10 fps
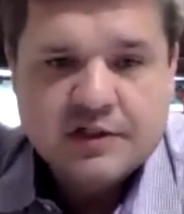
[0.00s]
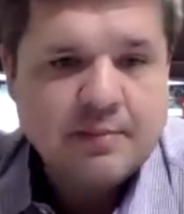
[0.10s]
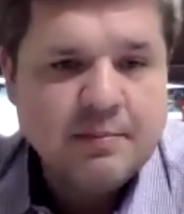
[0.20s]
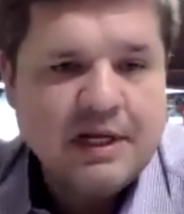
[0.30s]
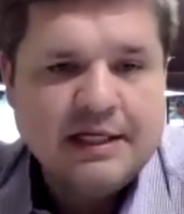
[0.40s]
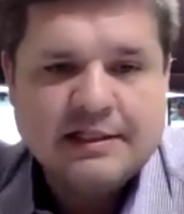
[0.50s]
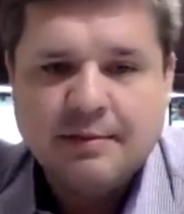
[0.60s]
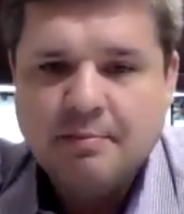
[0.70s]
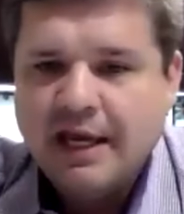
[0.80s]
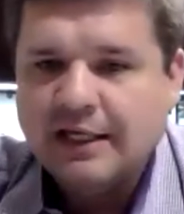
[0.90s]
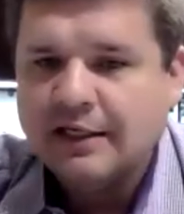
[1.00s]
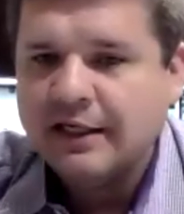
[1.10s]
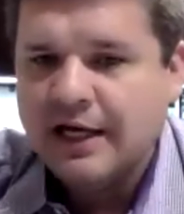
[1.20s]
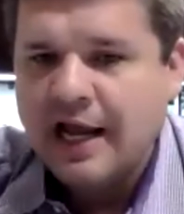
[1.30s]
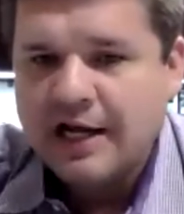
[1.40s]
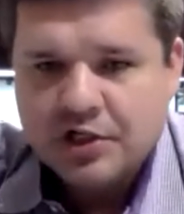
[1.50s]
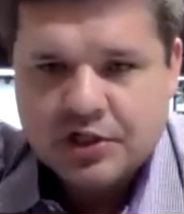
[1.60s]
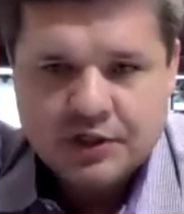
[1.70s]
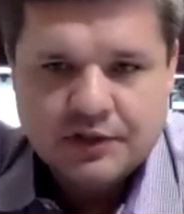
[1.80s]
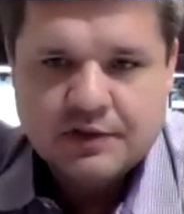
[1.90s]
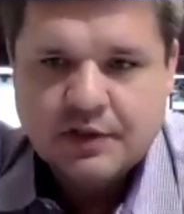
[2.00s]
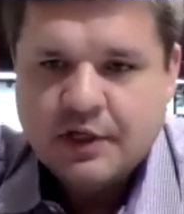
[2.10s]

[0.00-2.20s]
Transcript: somebody to make connections